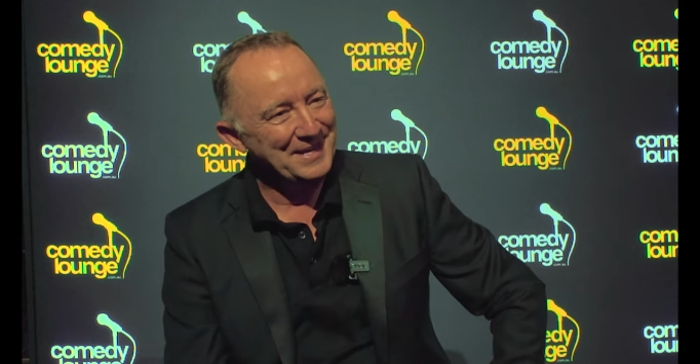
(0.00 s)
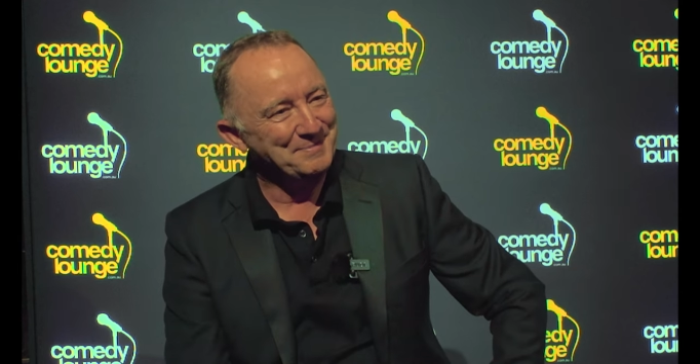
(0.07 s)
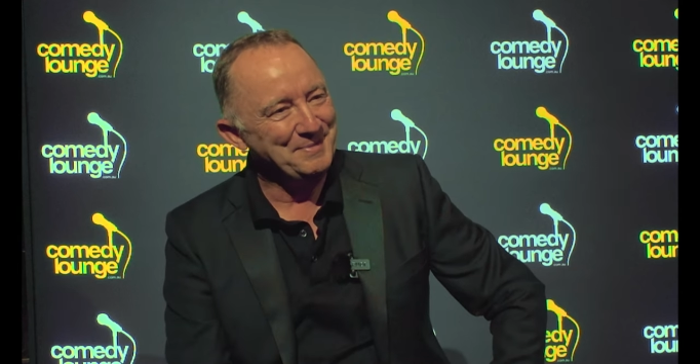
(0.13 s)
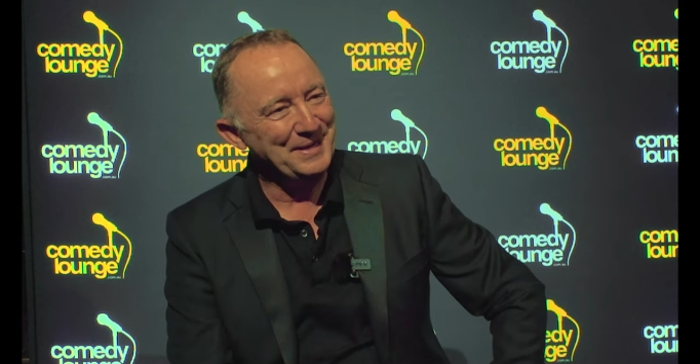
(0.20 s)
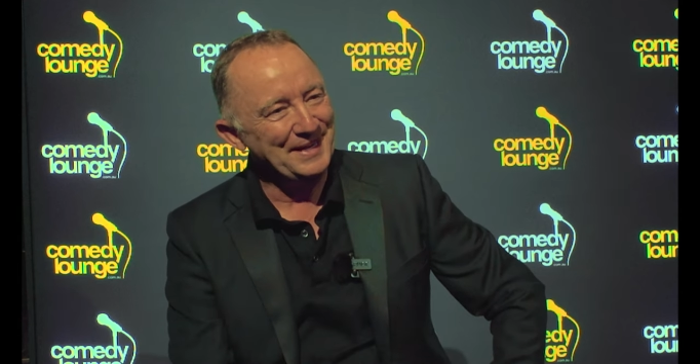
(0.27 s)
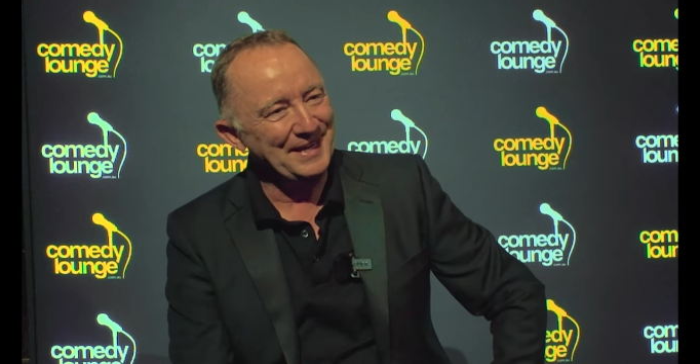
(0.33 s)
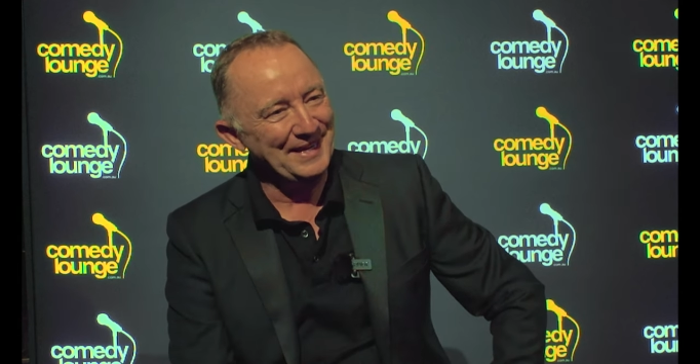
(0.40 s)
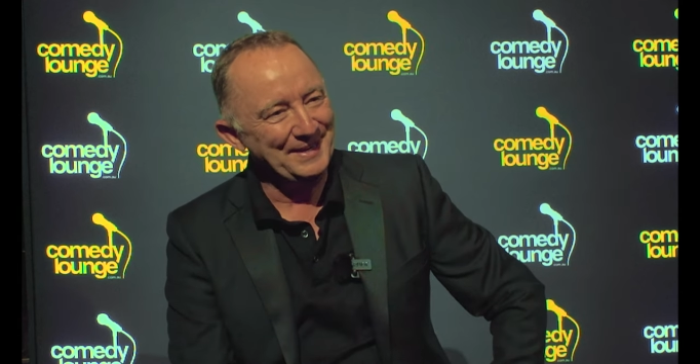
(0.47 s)

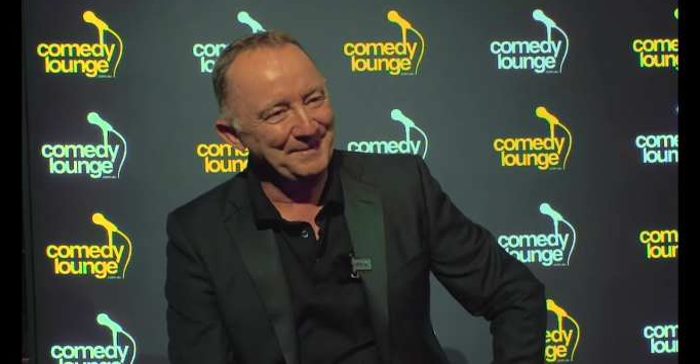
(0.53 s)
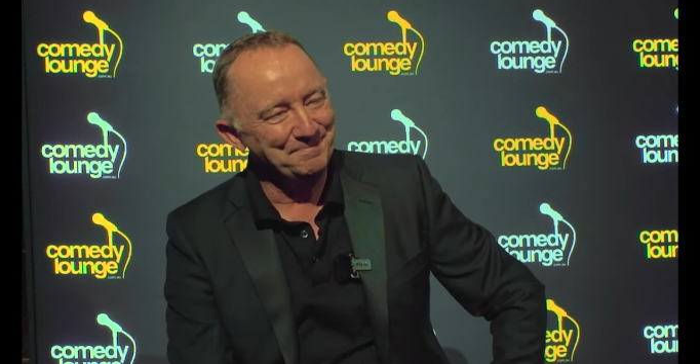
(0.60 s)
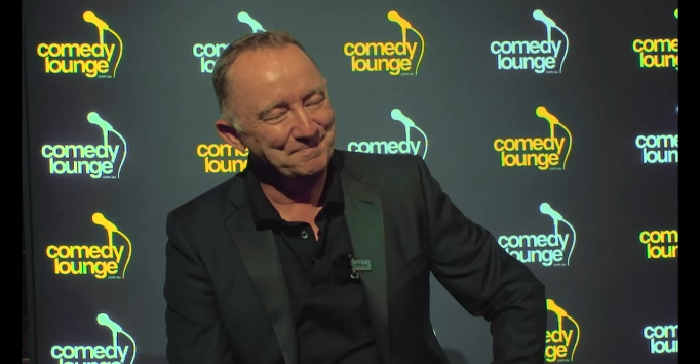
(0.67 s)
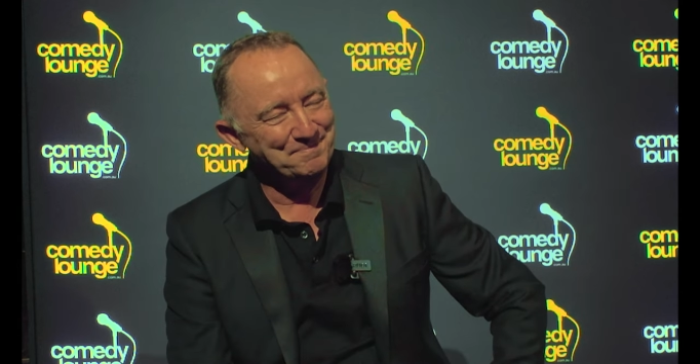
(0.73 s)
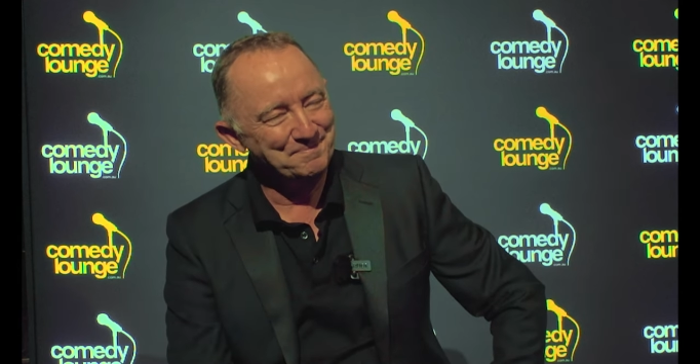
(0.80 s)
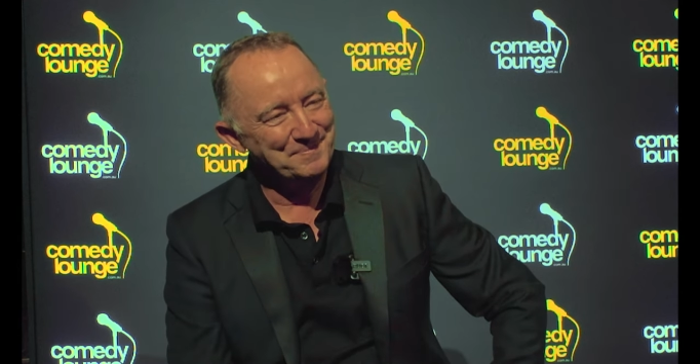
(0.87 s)
But